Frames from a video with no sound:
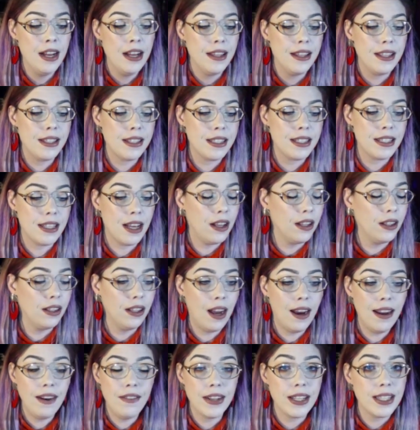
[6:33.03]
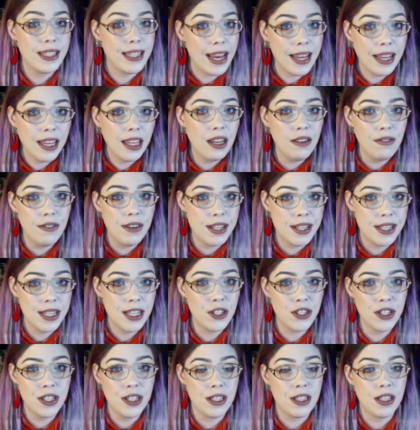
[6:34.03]
This is a lot of executive
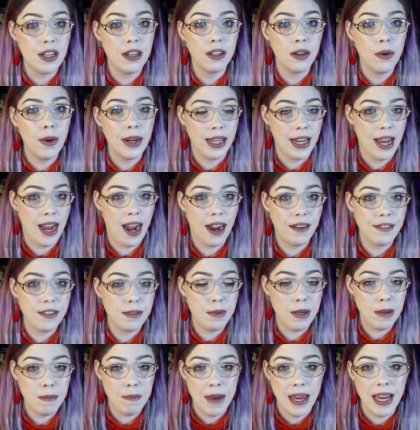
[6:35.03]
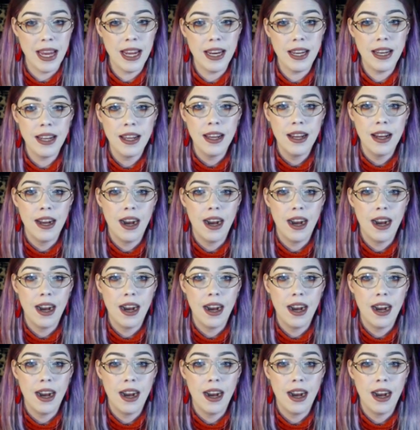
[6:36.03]
decisions that are going to have to be made,